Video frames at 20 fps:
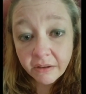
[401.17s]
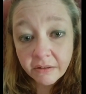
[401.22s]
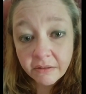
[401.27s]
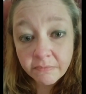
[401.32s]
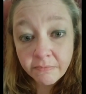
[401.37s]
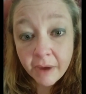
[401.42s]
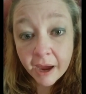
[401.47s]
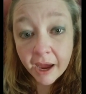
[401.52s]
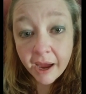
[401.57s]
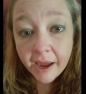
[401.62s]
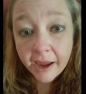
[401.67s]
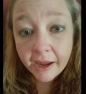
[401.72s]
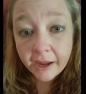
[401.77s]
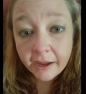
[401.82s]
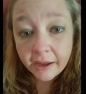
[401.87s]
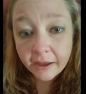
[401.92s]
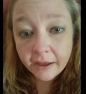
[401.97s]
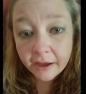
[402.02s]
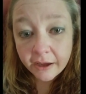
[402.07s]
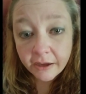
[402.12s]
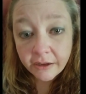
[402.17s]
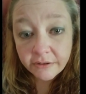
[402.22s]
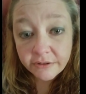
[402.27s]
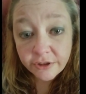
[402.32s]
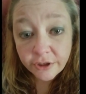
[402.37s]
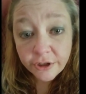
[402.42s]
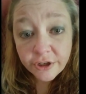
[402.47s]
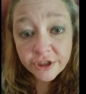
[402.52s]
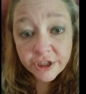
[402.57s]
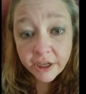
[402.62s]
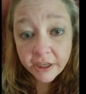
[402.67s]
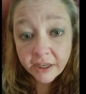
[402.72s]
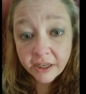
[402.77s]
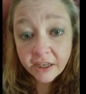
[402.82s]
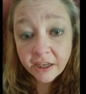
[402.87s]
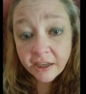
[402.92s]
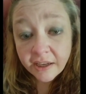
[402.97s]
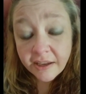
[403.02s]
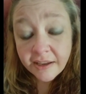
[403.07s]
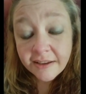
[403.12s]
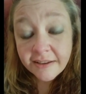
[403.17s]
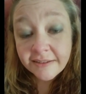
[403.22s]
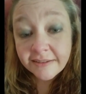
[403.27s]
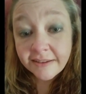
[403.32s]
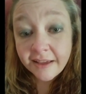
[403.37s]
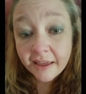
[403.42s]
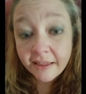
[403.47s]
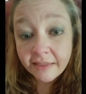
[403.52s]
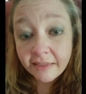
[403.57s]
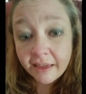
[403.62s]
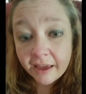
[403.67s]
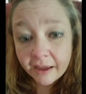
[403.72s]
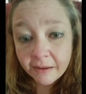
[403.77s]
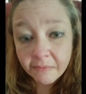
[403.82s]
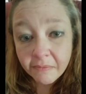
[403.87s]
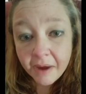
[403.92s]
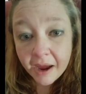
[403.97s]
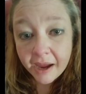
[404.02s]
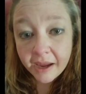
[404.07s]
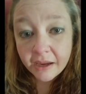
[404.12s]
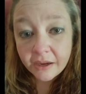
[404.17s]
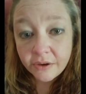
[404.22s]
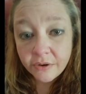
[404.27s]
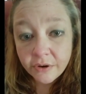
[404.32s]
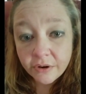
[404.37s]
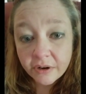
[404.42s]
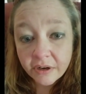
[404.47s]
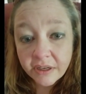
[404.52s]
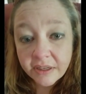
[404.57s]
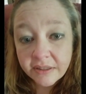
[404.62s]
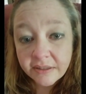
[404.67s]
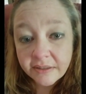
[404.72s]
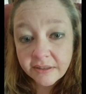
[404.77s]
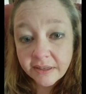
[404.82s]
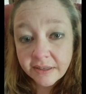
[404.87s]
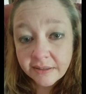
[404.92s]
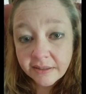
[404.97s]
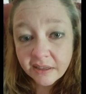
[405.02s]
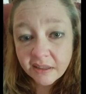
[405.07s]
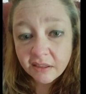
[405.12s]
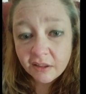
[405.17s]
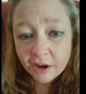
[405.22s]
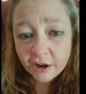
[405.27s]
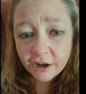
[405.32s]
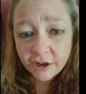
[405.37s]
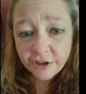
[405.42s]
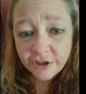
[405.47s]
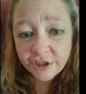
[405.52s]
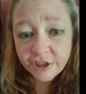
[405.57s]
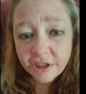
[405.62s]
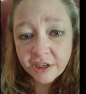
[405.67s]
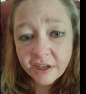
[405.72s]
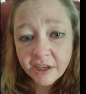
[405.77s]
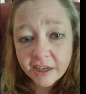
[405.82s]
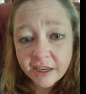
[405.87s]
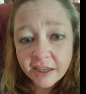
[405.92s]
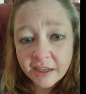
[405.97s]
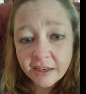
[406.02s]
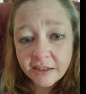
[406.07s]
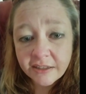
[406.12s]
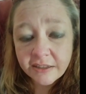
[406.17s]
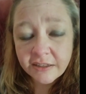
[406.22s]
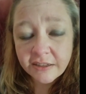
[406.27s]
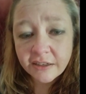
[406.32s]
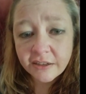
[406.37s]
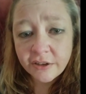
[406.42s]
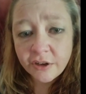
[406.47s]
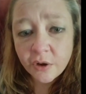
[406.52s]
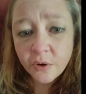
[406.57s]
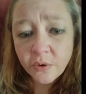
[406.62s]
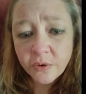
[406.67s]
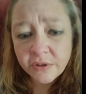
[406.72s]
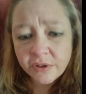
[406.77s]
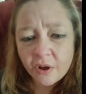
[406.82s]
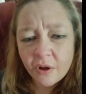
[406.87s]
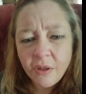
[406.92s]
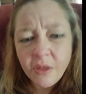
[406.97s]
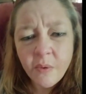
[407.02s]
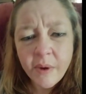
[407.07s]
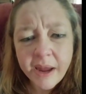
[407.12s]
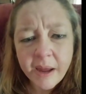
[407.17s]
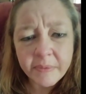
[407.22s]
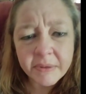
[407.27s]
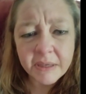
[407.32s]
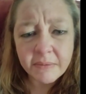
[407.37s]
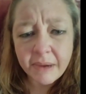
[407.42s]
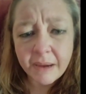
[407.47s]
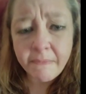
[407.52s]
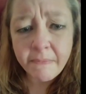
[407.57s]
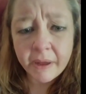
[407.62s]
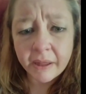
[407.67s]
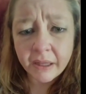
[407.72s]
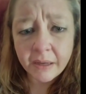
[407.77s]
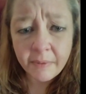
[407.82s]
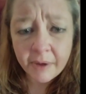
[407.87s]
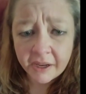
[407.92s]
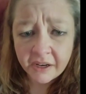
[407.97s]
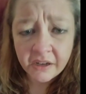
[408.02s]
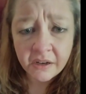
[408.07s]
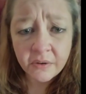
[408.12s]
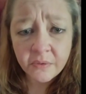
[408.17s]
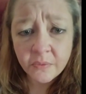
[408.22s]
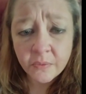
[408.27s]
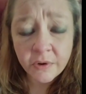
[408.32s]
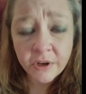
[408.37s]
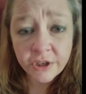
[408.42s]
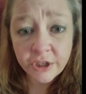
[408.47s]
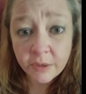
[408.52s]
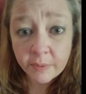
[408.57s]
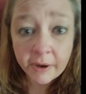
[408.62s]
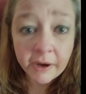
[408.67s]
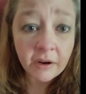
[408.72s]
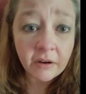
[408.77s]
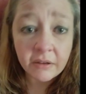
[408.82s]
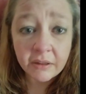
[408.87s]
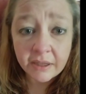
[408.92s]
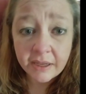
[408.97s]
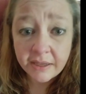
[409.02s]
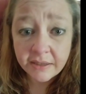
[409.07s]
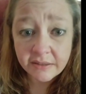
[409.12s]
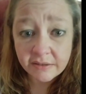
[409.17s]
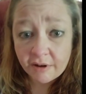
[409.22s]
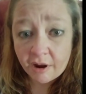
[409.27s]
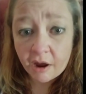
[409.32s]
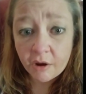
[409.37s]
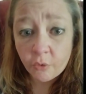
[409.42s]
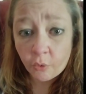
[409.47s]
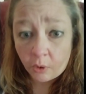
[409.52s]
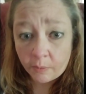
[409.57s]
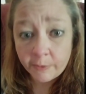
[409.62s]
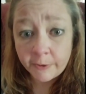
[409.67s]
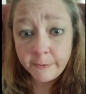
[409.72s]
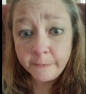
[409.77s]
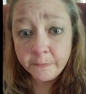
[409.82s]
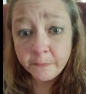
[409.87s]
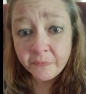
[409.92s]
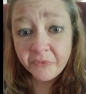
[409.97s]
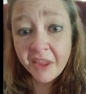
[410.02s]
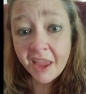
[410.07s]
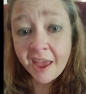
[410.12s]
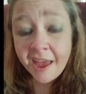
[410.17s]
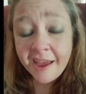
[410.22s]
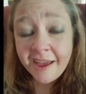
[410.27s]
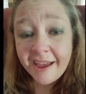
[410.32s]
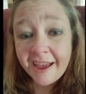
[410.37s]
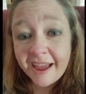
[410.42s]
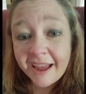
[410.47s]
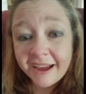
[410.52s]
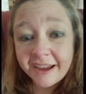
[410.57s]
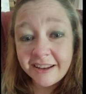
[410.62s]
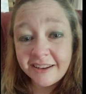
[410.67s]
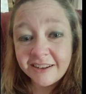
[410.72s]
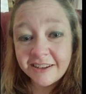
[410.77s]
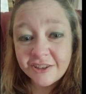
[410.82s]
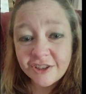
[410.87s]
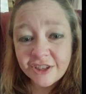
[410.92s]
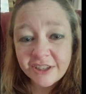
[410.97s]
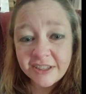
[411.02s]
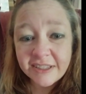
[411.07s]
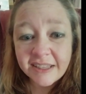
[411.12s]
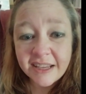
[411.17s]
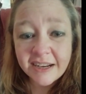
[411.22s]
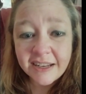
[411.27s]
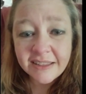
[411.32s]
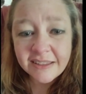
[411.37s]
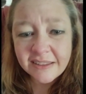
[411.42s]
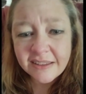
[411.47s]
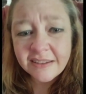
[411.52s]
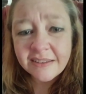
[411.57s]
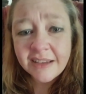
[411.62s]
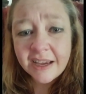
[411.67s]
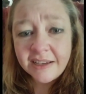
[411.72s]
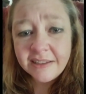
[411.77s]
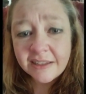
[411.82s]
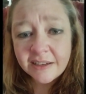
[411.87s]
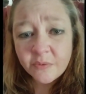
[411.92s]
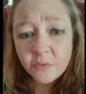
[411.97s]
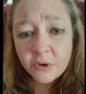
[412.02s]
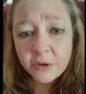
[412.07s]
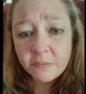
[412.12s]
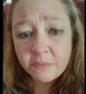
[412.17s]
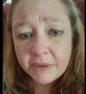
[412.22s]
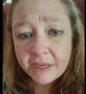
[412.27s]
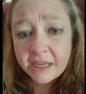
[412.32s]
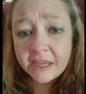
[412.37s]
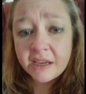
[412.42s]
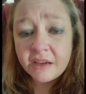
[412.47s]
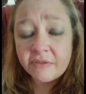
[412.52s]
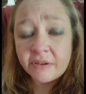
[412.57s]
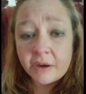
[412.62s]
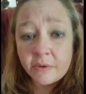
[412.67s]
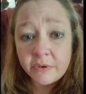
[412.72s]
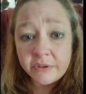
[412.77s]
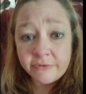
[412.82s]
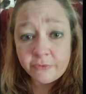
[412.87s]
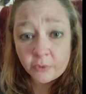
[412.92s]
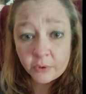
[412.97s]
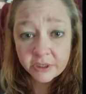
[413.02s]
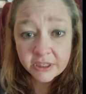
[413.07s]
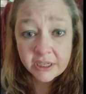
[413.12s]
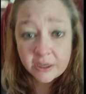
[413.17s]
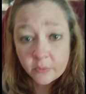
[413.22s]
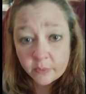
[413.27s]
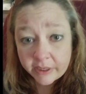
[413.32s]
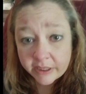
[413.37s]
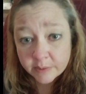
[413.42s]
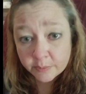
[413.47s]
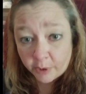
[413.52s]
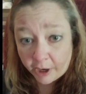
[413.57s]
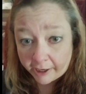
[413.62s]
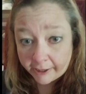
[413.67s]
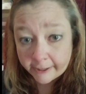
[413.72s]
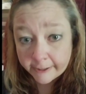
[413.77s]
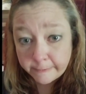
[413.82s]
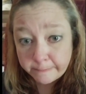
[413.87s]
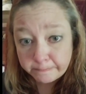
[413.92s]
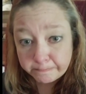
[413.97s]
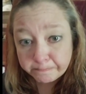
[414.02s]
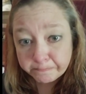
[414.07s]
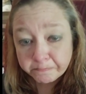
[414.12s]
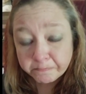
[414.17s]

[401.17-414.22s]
My surgeon said that my uterus is enlarged. It goes all the way up to my belly button, which apparently is not normal. And she said it's the size it would be if I was 14 weeks pregnant.